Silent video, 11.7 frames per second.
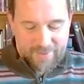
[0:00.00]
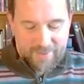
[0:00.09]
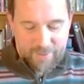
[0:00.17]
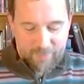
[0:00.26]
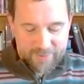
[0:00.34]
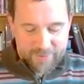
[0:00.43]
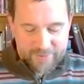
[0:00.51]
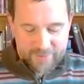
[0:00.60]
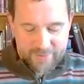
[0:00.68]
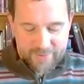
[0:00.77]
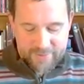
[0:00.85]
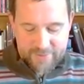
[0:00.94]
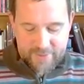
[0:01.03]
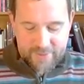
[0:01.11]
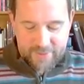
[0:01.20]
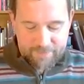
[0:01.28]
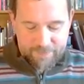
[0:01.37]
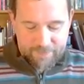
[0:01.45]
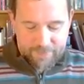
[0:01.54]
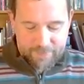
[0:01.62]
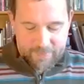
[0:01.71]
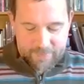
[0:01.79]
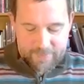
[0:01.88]
He went on
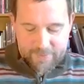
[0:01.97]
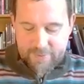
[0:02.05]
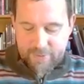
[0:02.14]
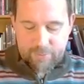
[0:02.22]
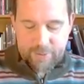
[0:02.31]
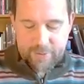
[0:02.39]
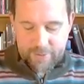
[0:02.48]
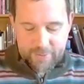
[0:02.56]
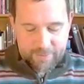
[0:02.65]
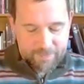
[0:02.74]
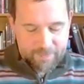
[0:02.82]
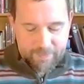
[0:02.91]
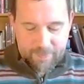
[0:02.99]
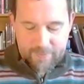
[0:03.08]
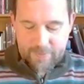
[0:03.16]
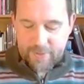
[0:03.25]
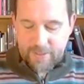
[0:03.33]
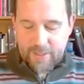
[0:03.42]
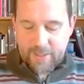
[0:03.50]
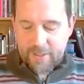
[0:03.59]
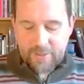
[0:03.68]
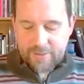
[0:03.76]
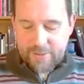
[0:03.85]
to tell Balak, "Did I
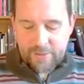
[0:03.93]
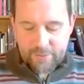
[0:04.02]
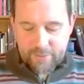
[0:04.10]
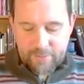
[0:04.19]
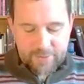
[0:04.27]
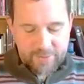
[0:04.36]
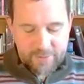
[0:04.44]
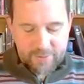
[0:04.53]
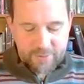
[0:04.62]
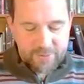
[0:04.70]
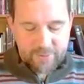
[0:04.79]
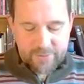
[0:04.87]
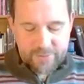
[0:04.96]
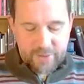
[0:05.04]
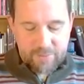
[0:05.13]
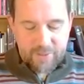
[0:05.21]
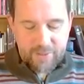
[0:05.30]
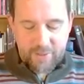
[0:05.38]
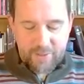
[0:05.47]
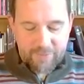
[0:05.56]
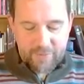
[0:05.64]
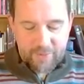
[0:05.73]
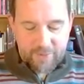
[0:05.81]
not tell the messengers you sent me,
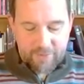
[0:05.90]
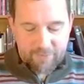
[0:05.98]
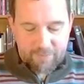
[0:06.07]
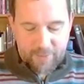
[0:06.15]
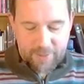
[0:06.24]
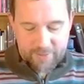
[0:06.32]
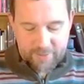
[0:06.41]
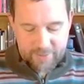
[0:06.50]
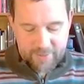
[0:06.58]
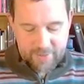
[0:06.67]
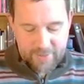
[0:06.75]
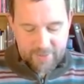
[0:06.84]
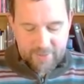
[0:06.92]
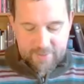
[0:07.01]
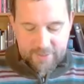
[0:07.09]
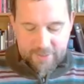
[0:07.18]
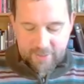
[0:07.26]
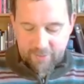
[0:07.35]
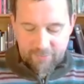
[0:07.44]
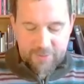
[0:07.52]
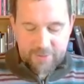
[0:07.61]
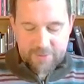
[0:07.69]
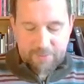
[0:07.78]
even if Balak gave
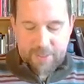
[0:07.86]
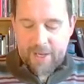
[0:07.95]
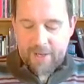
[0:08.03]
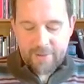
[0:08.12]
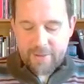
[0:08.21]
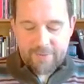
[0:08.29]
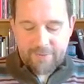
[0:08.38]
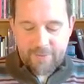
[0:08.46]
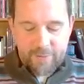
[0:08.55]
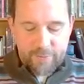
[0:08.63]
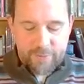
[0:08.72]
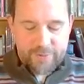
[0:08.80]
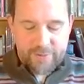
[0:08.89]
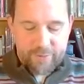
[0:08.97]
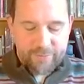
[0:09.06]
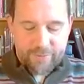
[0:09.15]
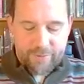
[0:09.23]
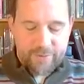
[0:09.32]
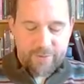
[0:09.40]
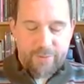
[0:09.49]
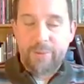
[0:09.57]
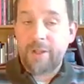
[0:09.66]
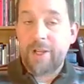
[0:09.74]
me his palace filled with silver and
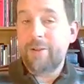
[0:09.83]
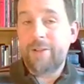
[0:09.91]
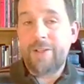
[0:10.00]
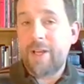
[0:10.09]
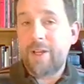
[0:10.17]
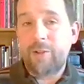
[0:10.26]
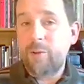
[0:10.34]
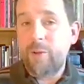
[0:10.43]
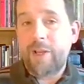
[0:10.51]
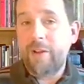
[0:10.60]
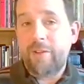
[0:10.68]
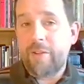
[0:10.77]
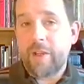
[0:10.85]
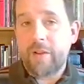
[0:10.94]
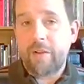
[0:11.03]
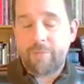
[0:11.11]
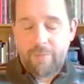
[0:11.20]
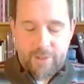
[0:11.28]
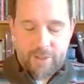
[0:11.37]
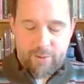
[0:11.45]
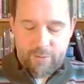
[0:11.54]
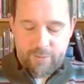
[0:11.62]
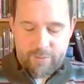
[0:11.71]
gold, I could not do anything of
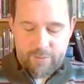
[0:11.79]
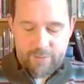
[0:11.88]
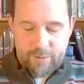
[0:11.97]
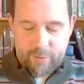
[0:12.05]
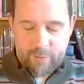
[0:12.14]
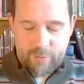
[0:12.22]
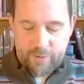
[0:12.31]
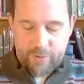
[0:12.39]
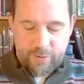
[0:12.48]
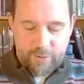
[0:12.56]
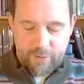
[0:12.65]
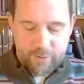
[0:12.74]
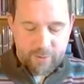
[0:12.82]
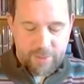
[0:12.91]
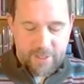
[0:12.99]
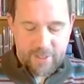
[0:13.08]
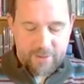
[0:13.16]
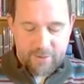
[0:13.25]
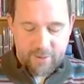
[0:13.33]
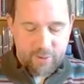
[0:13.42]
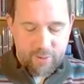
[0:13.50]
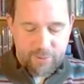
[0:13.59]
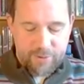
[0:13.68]
my own accord, good or bad, to
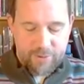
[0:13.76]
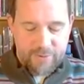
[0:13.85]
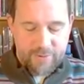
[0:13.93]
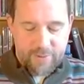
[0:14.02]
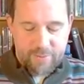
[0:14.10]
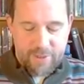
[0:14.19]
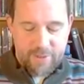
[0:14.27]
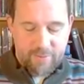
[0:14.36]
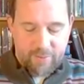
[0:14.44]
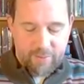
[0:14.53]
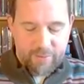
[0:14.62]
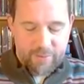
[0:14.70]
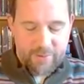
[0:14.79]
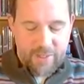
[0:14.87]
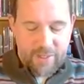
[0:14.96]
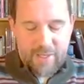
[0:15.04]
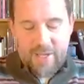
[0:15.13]
go beyond the command of the Lord.